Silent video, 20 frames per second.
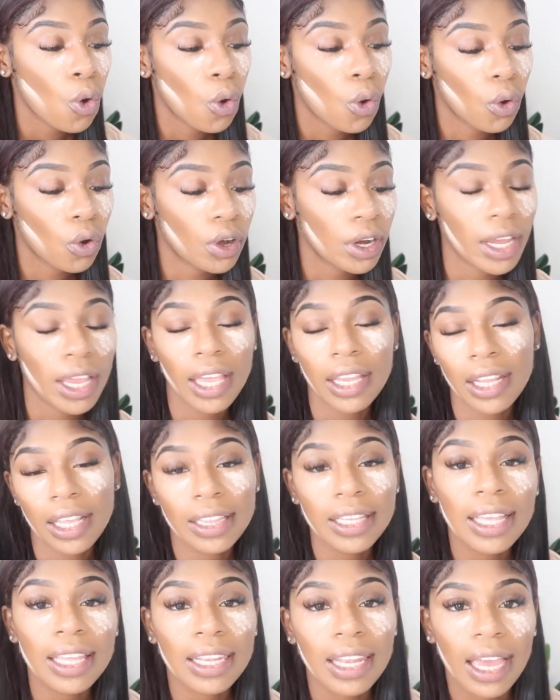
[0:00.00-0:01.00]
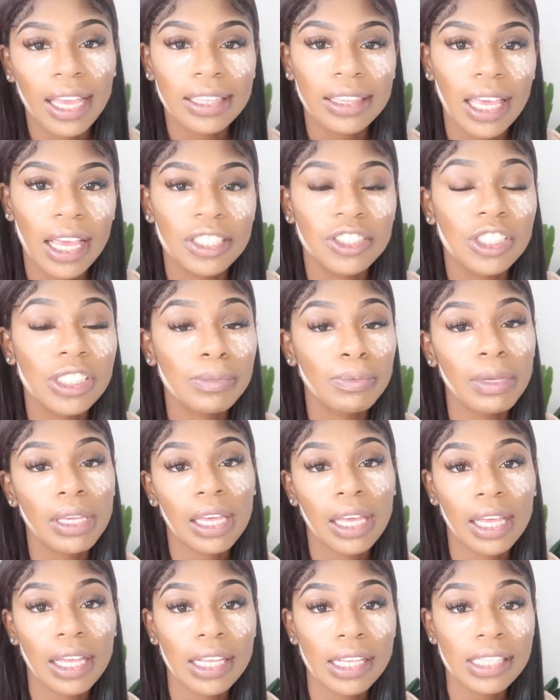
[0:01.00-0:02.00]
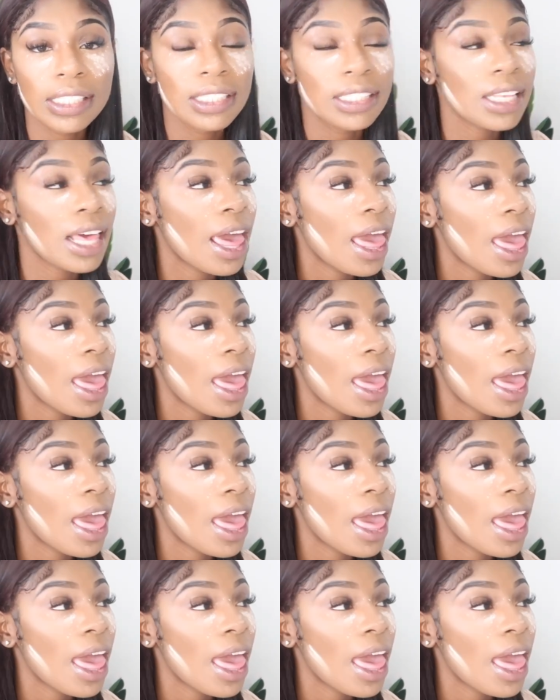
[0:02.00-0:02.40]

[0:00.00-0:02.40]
or anything like that, just because